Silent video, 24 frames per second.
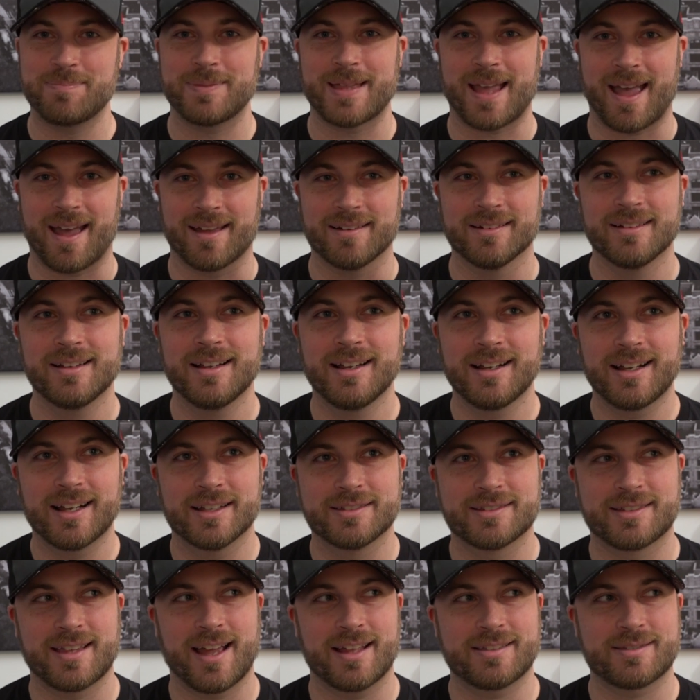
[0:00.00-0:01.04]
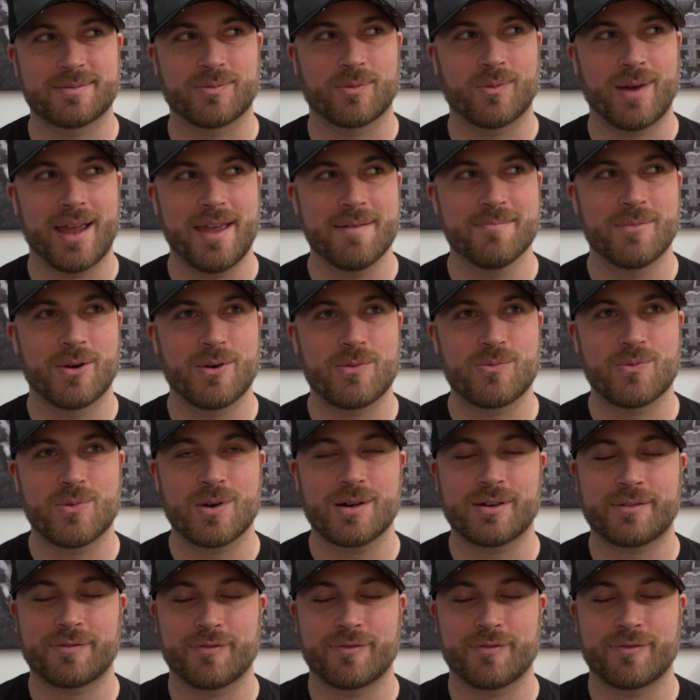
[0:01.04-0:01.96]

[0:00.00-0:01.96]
that because that's way more work